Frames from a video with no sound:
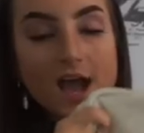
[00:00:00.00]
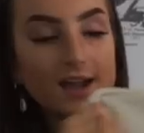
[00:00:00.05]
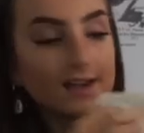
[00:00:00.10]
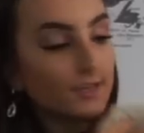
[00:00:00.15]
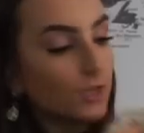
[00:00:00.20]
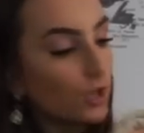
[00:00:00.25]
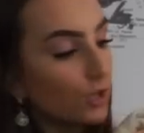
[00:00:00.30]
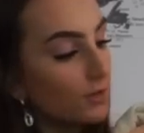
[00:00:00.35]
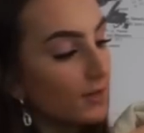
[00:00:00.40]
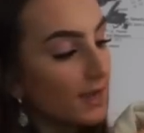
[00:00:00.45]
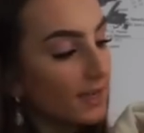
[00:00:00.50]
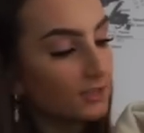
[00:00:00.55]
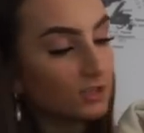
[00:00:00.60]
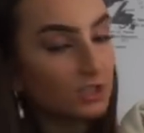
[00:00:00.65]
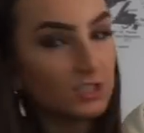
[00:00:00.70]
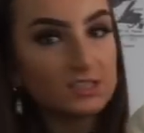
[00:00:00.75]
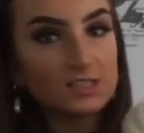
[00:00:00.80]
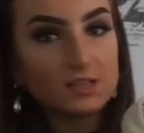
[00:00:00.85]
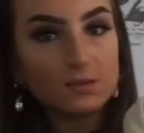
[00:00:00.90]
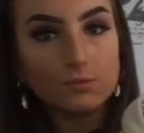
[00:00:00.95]
I couldn't
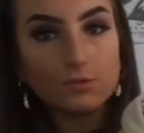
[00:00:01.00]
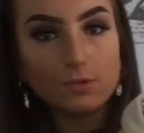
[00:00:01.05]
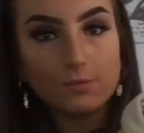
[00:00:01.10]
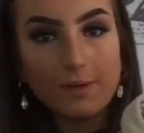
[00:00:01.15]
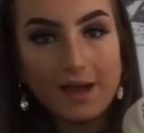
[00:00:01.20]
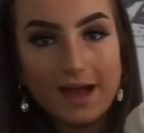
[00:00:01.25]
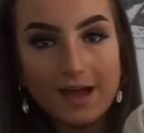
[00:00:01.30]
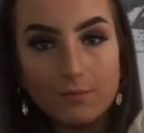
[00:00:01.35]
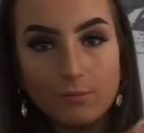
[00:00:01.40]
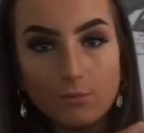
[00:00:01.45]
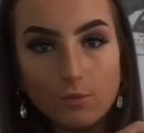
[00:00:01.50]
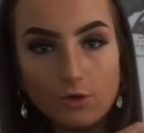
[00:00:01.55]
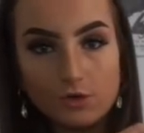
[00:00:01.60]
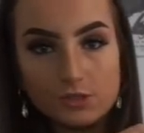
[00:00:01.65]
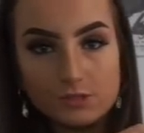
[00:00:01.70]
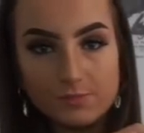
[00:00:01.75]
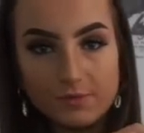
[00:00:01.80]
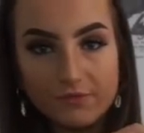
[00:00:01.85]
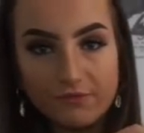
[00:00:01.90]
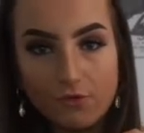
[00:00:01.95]
actually see what the pattern
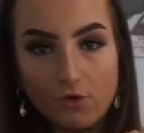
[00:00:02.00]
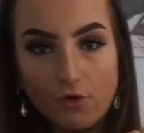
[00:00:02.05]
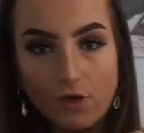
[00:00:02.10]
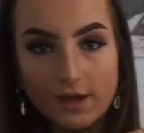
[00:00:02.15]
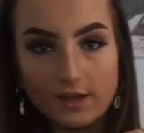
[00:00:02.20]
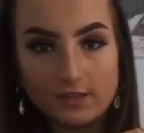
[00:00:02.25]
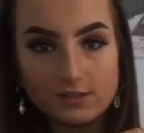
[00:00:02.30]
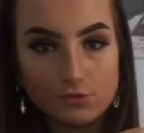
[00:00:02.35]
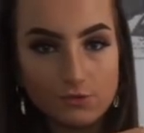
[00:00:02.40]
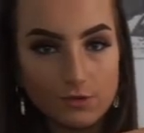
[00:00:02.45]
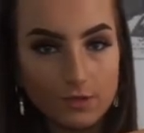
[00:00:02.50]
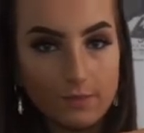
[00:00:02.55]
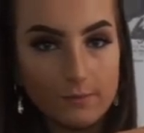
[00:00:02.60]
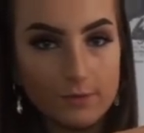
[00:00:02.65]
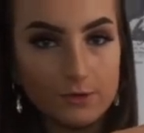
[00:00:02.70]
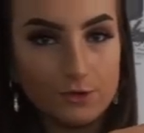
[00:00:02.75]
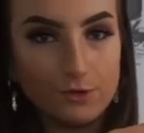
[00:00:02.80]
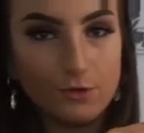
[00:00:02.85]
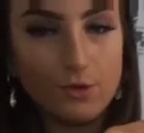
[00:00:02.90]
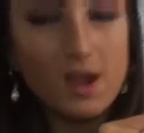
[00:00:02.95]
was before I saw it on the
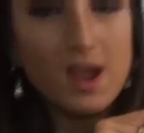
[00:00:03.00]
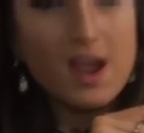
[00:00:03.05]
model.